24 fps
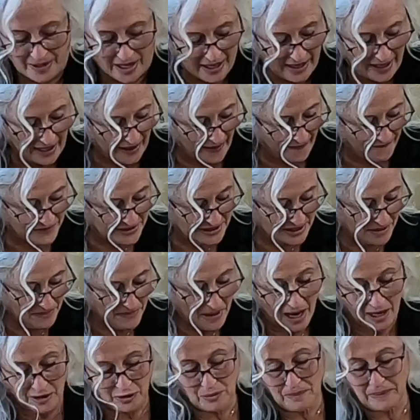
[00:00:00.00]
I have some
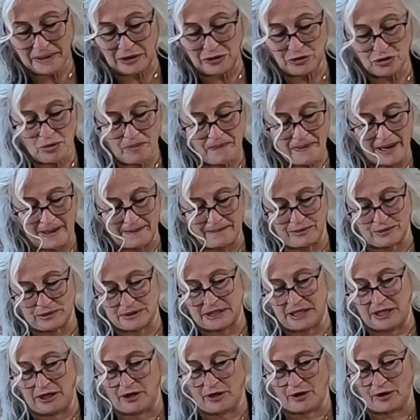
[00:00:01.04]
jalapeno peppers
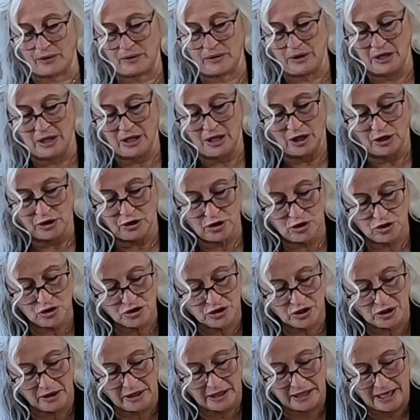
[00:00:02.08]
here.
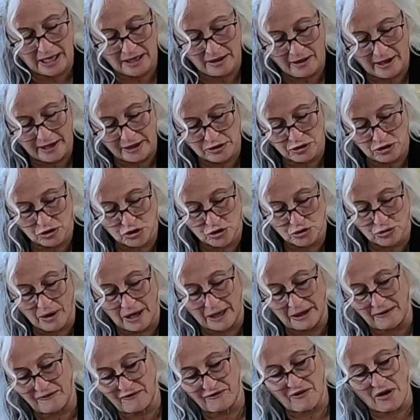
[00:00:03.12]
Usually I like to
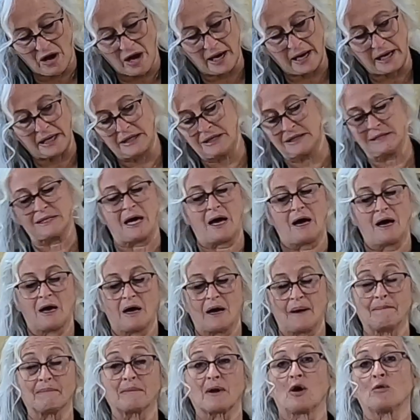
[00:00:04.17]
try to find
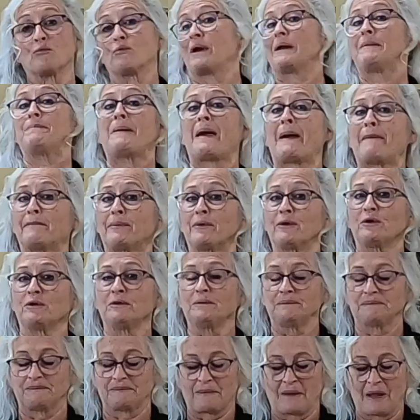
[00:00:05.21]
a red pepper,
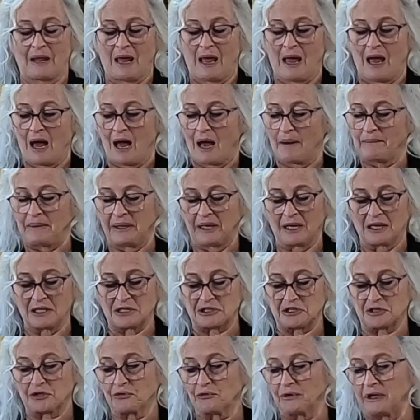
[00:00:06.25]

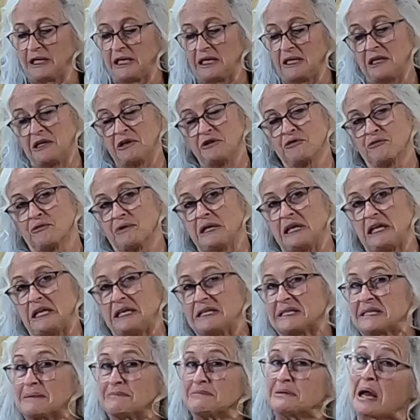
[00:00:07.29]
because green and
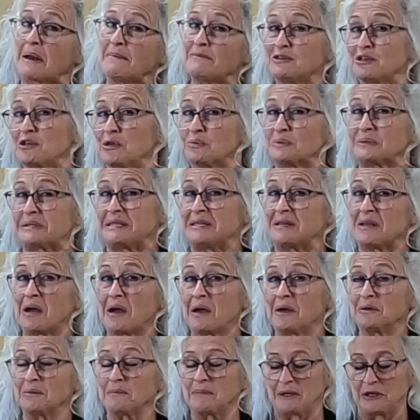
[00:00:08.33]
green, sometimes you don't see the
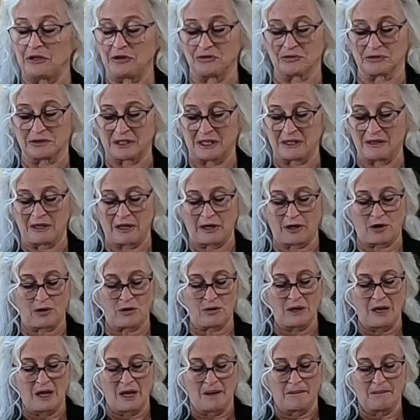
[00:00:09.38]
jalapenos in there,
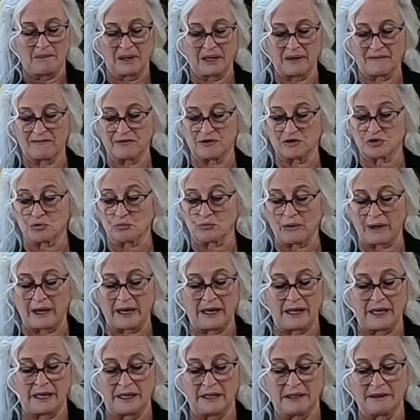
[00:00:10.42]
but if it's
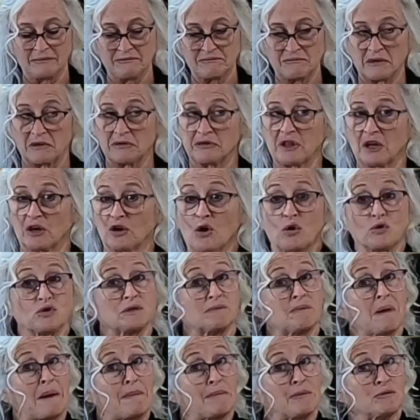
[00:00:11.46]
red, the
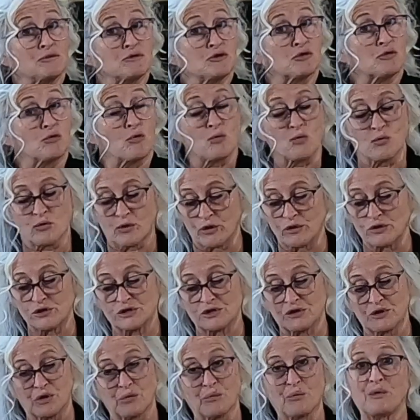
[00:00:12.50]
ghost peppers are orange,
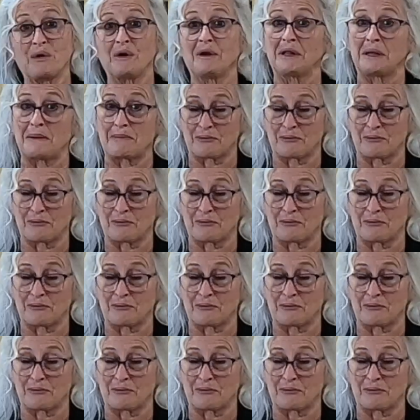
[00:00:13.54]
they're really